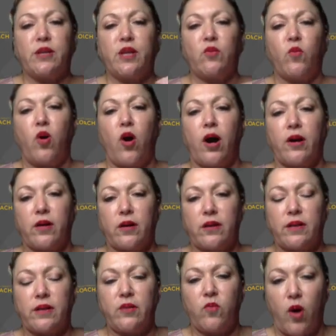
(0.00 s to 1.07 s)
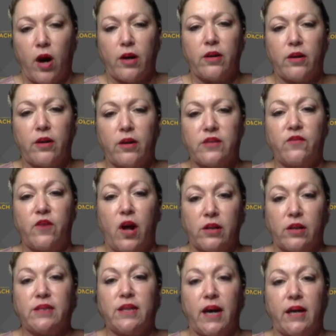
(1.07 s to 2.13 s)
it water, and water is
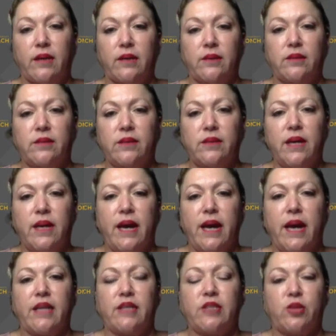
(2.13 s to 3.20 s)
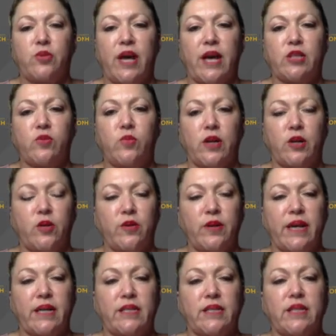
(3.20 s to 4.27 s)
volatile. And so that's what
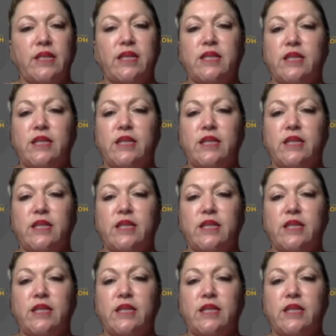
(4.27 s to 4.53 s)
creates these